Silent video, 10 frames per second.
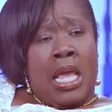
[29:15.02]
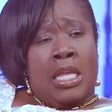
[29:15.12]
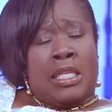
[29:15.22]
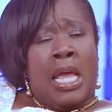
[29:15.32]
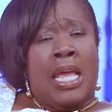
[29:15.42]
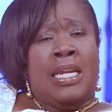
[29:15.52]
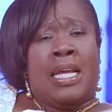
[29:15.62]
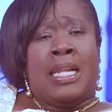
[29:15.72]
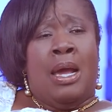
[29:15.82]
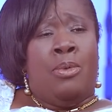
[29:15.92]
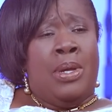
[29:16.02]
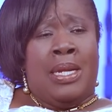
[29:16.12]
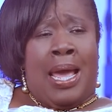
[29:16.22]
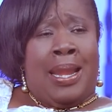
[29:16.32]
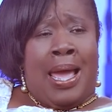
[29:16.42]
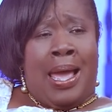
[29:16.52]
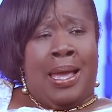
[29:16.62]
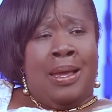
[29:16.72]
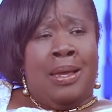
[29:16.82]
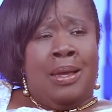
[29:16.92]
say you declare winner
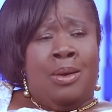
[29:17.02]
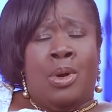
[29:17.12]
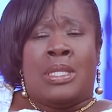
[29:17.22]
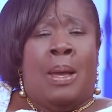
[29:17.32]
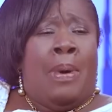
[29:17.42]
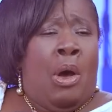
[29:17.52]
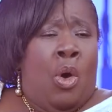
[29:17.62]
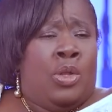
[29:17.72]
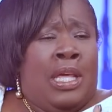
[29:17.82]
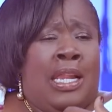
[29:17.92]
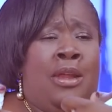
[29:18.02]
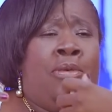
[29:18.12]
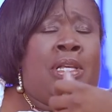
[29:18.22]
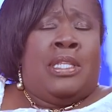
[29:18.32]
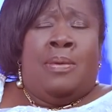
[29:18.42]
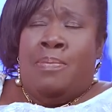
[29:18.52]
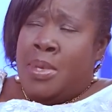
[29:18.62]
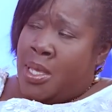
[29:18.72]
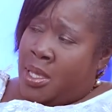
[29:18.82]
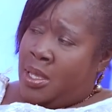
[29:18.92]
now. What about all the lyrics in
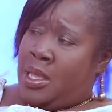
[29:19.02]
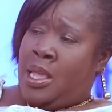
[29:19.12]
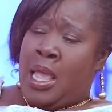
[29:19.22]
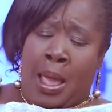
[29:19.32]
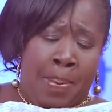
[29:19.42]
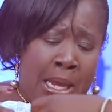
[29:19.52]
me? So, I